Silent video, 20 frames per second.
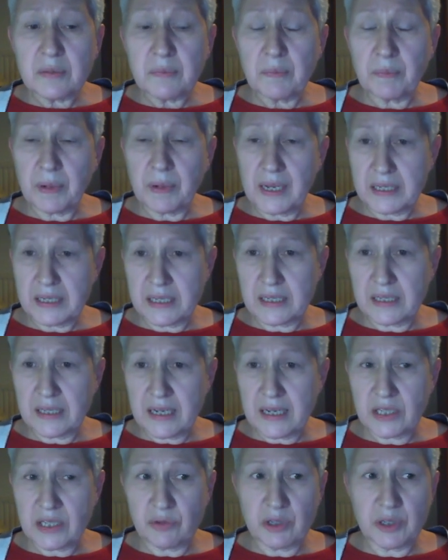blood
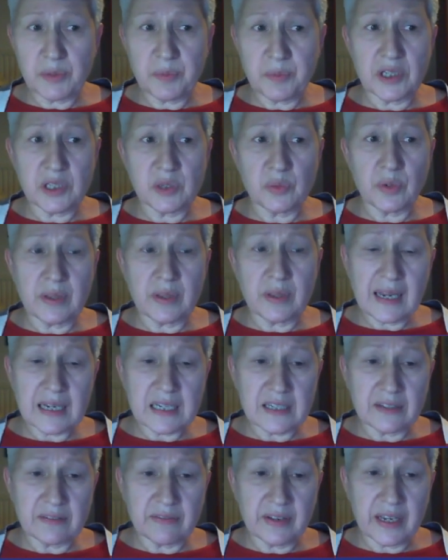test response with
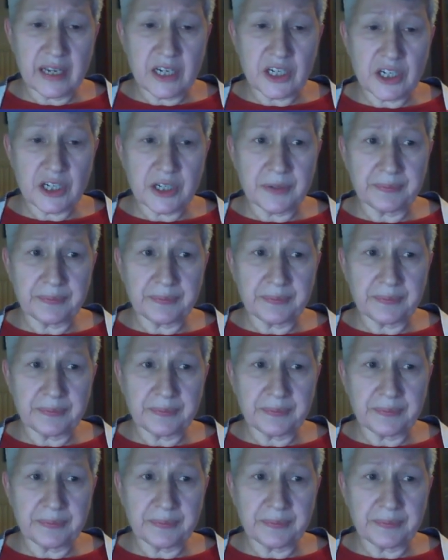Actiphage.